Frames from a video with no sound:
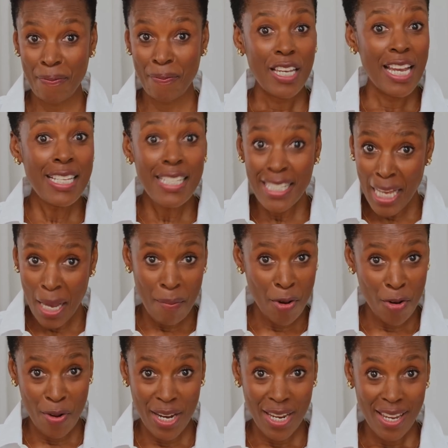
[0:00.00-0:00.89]
In
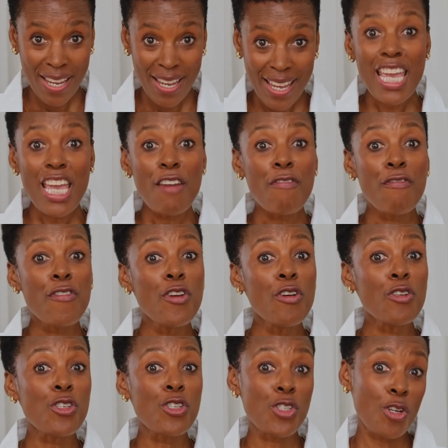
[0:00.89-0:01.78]
summary, if
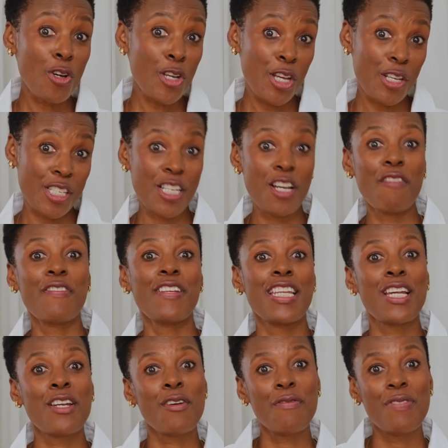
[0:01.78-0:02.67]
you saw yourself in
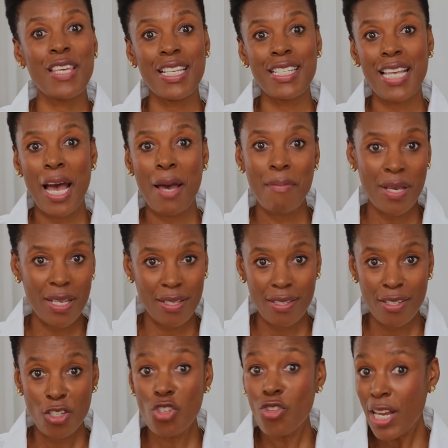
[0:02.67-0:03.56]
any of these
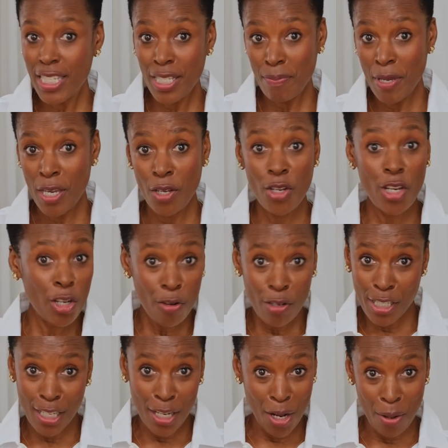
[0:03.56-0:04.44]
habits, trust me, you're
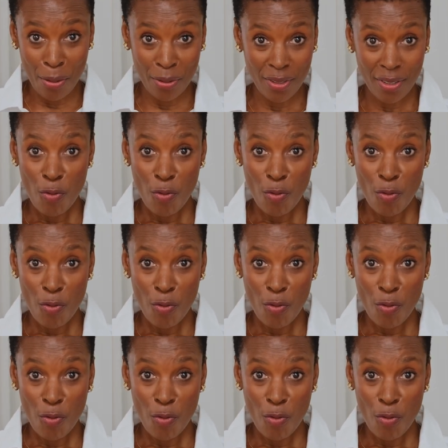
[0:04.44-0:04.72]
not alone.